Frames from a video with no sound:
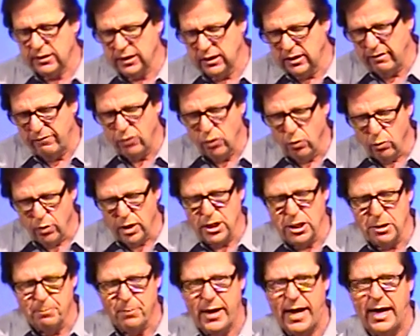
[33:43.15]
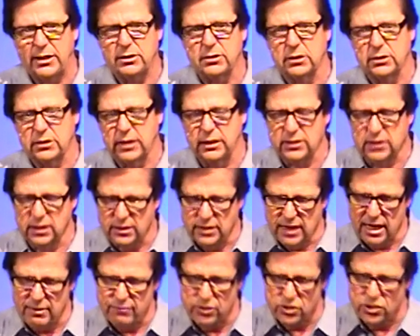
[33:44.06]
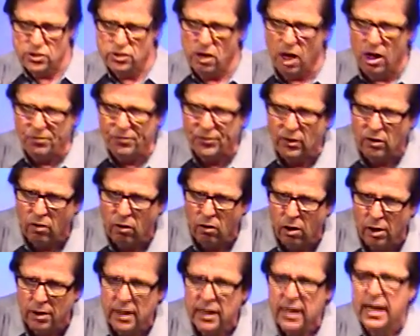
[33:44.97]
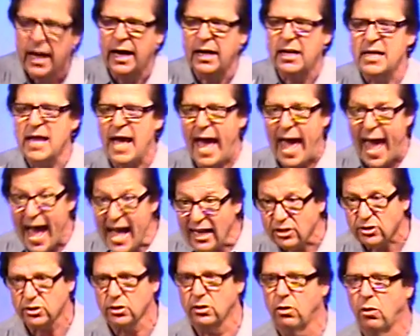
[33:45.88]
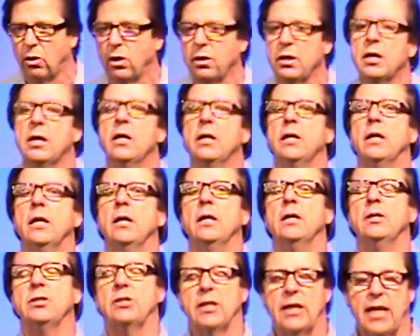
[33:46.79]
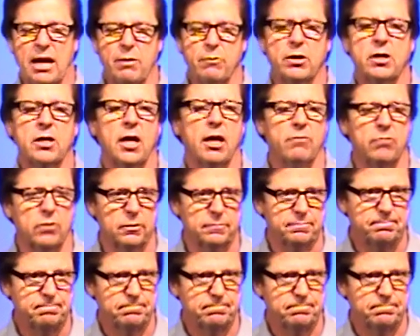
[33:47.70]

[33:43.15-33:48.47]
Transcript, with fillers: and if you read the passage, it says, And David sought the Lord, and he asked the Lord, Shall I recover?